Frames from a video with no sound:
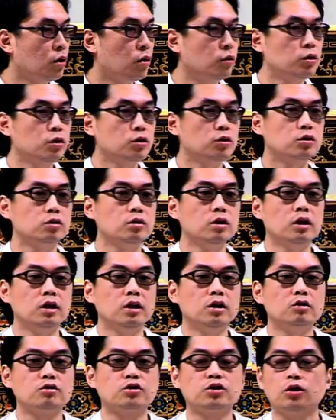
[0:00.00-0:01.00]
Oh, you should, you
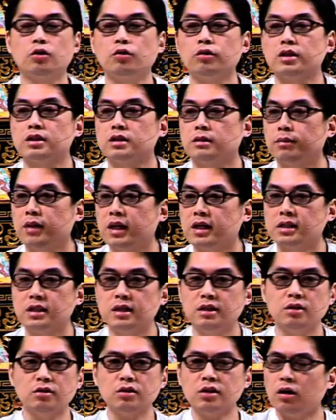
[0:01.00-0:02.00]
know, Tok is a
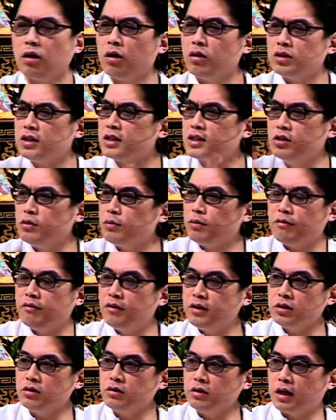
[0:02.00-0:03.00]
blessing. Those are all just
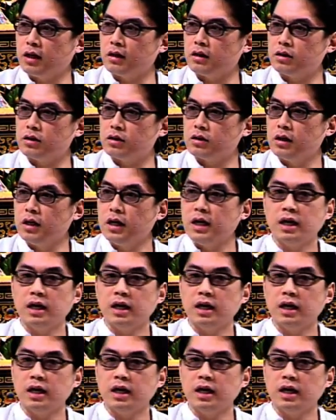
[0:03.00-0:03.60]
superficial knowledge.